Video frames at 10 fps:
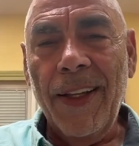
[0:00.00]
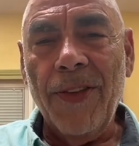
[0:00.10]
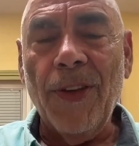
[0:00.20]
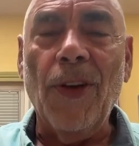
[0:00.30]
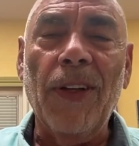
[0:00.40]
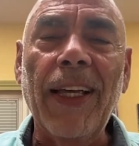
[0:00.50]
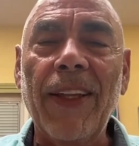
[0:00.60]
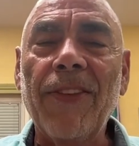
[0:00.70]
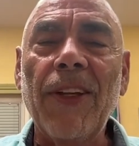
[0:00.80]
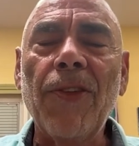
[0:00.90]
So
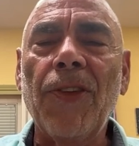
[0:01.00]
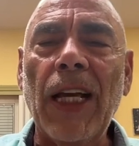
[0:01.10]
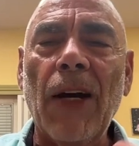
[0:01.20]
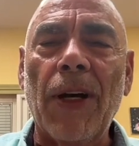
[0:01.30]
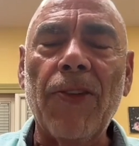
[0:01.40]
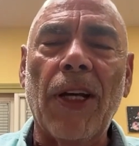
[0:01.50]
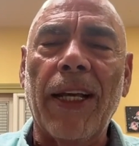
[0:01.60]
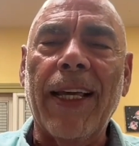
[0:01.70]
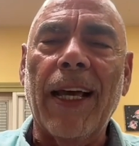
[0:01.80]
it's interesting how I try to